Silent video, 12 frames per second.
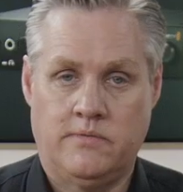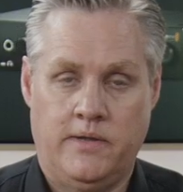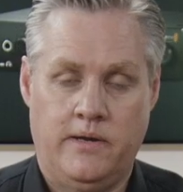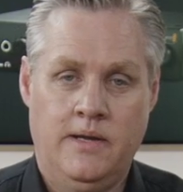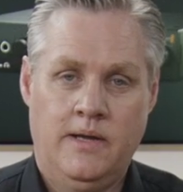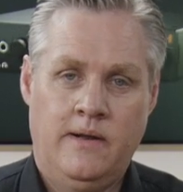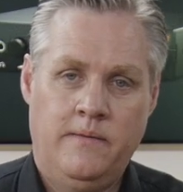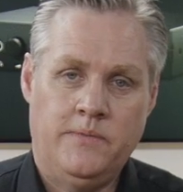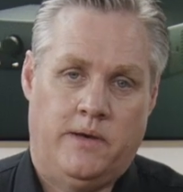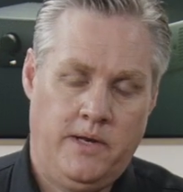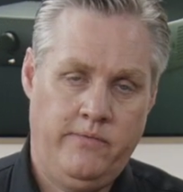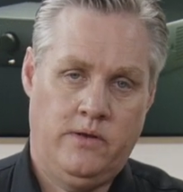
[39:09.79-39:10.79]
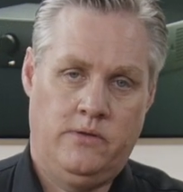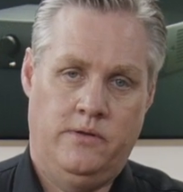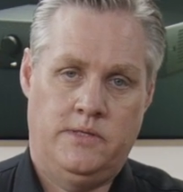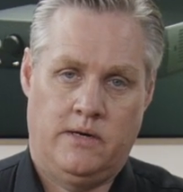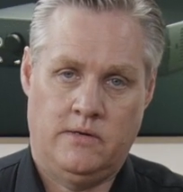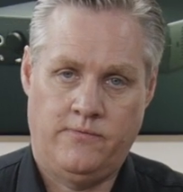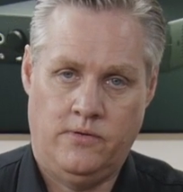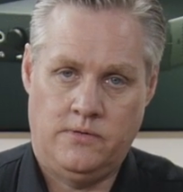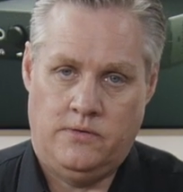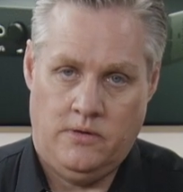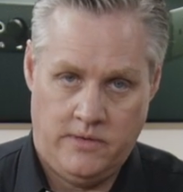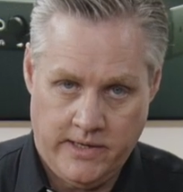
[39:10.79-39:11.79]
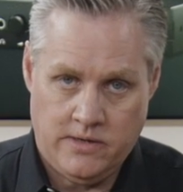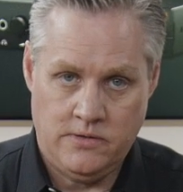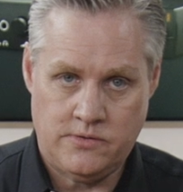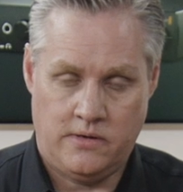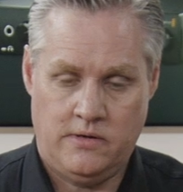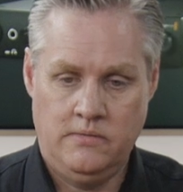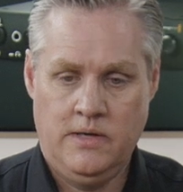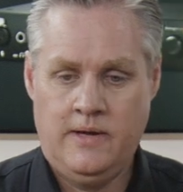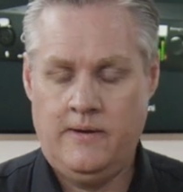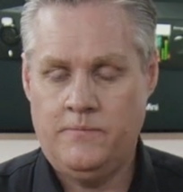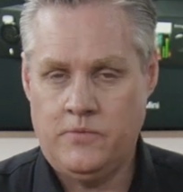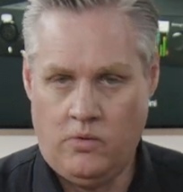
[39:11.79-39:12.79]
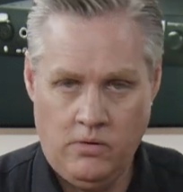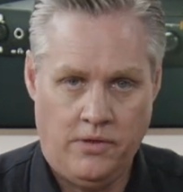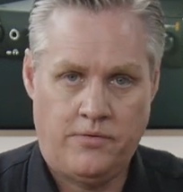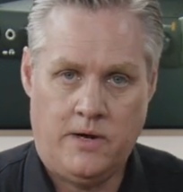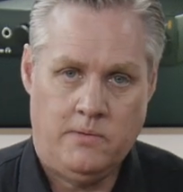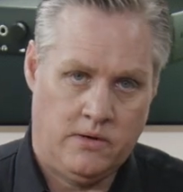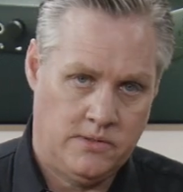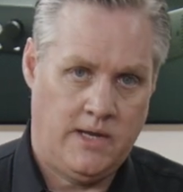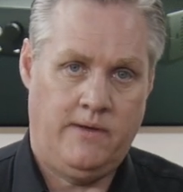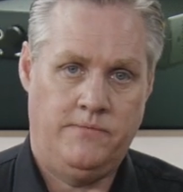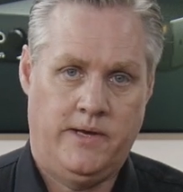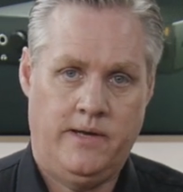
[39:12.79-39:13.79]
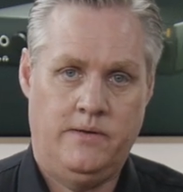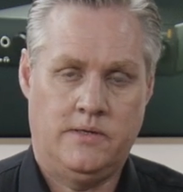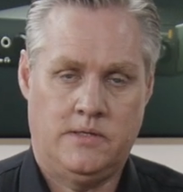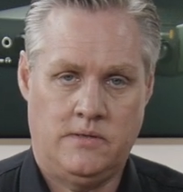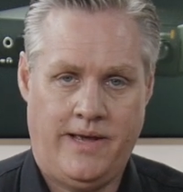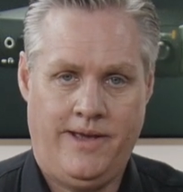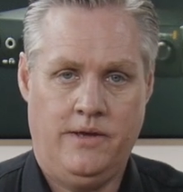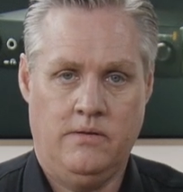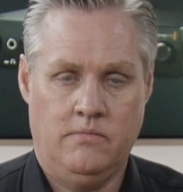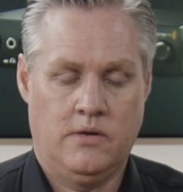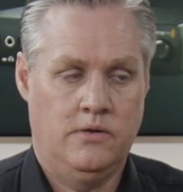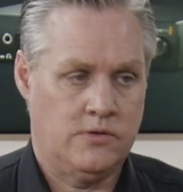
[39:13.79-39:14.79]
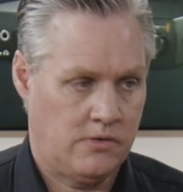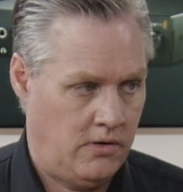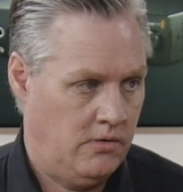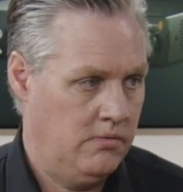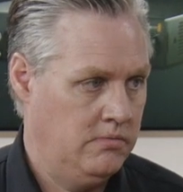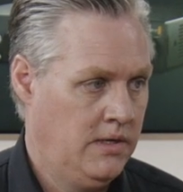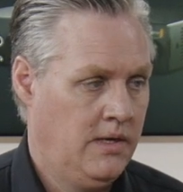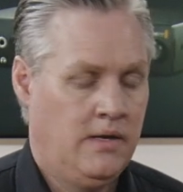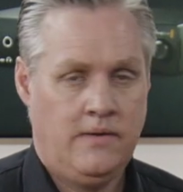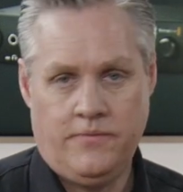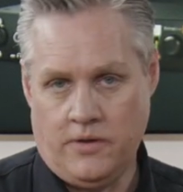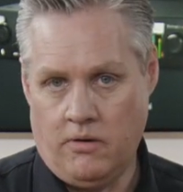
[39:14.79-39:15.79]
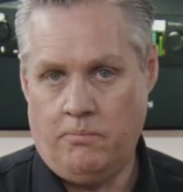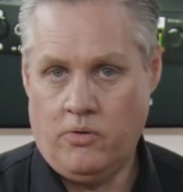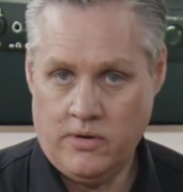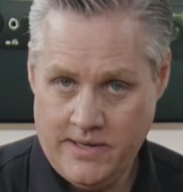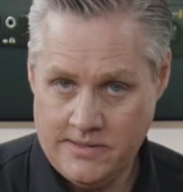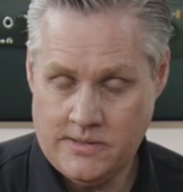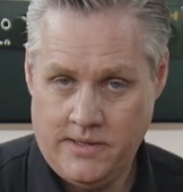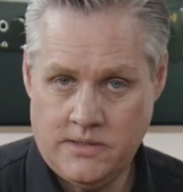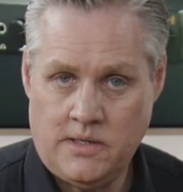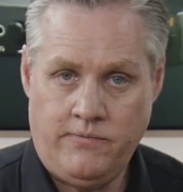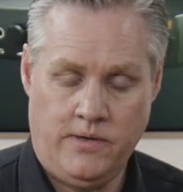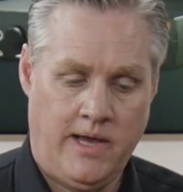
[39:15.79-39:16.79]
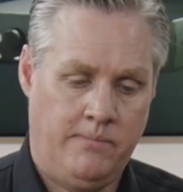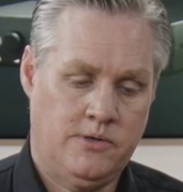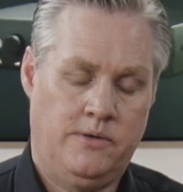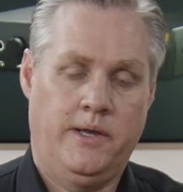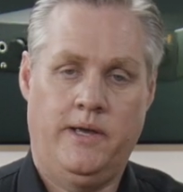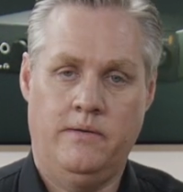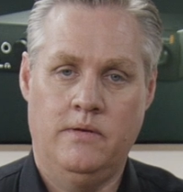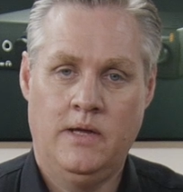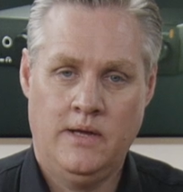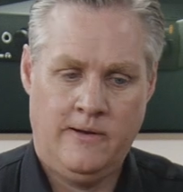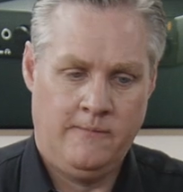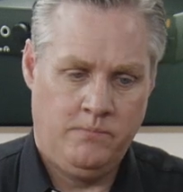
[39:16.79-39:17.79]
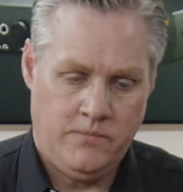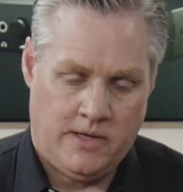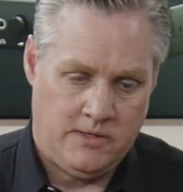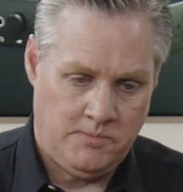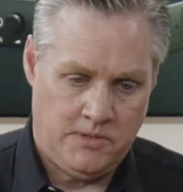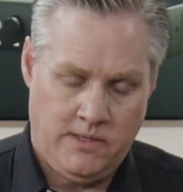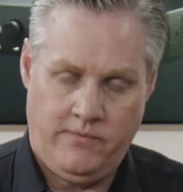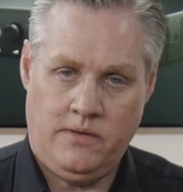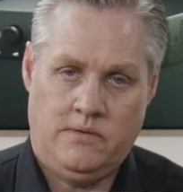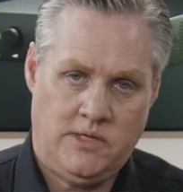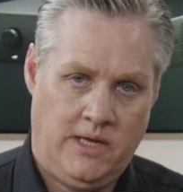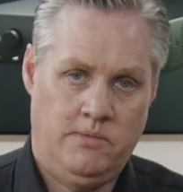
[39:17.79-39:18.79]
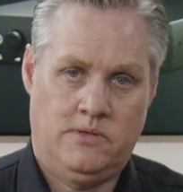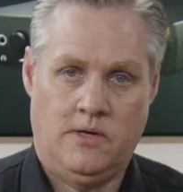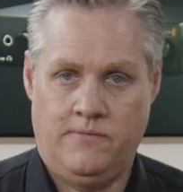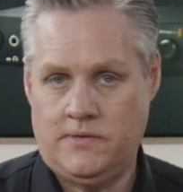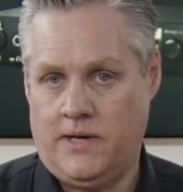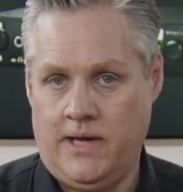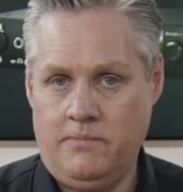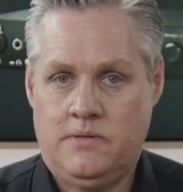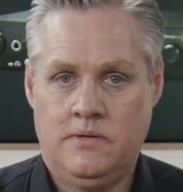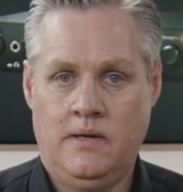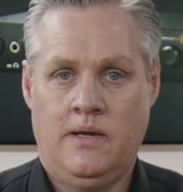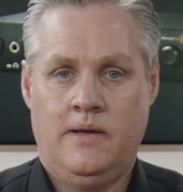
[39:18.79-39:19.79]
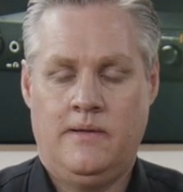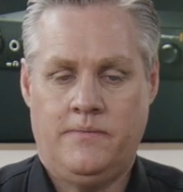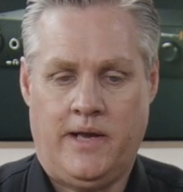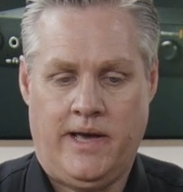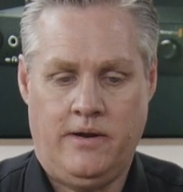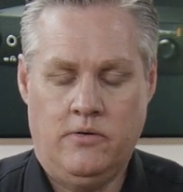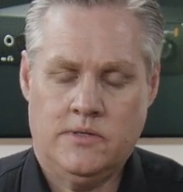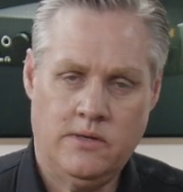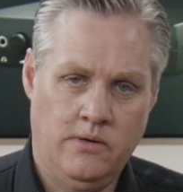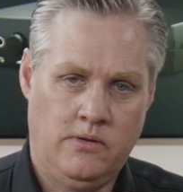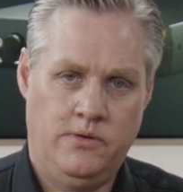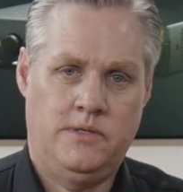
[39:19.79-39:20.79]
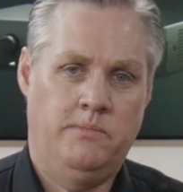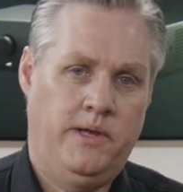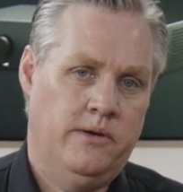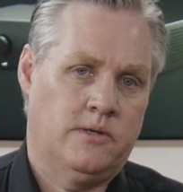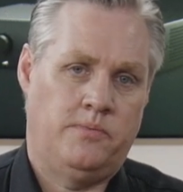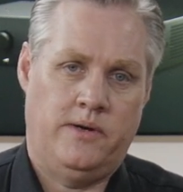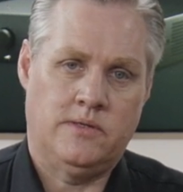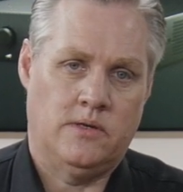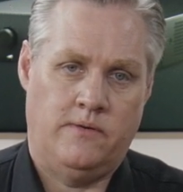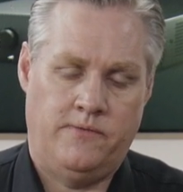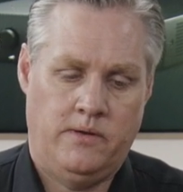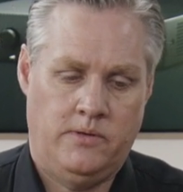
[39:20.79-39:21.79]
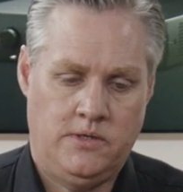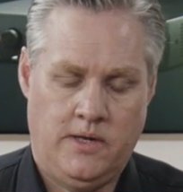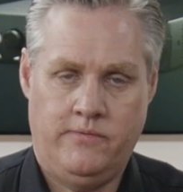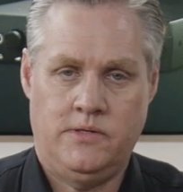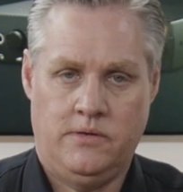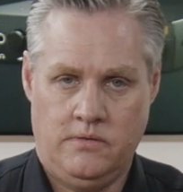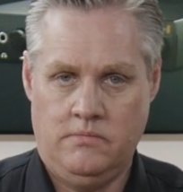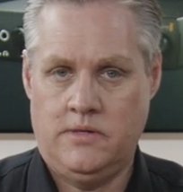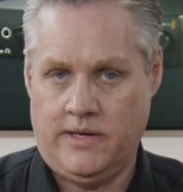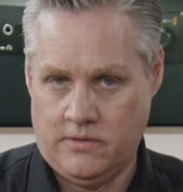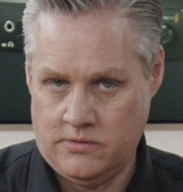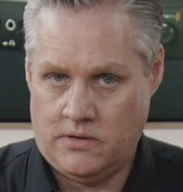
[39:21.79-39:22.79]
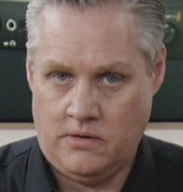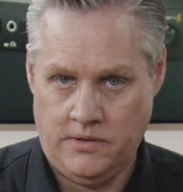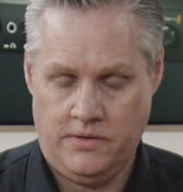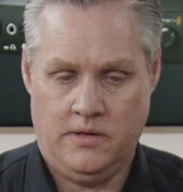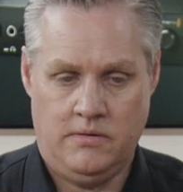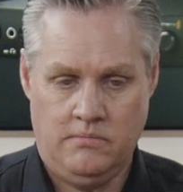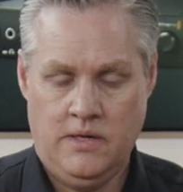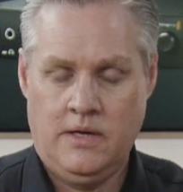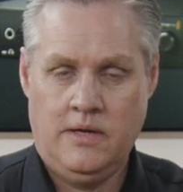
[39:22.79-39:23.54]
for that. Now it even includes RS422 deck control. All the three models have that, and this is how you can control the old broadcast decks if you're capturing in specific segments off tapes. And it also includes the Media Express software, which gives you deck control, and